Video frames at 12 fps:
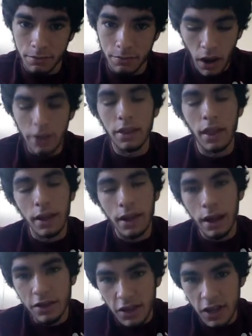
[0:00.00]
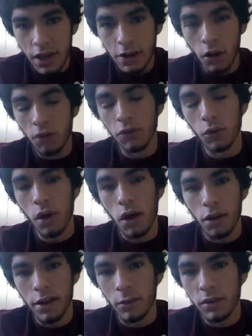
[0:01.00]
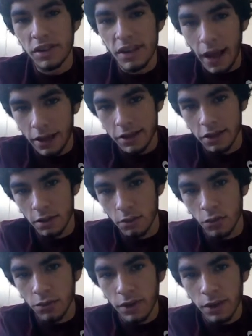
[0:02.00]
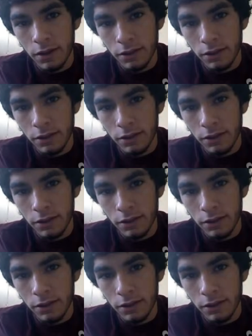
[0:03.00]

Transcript: But, like I said, overall, it was an excellent movie.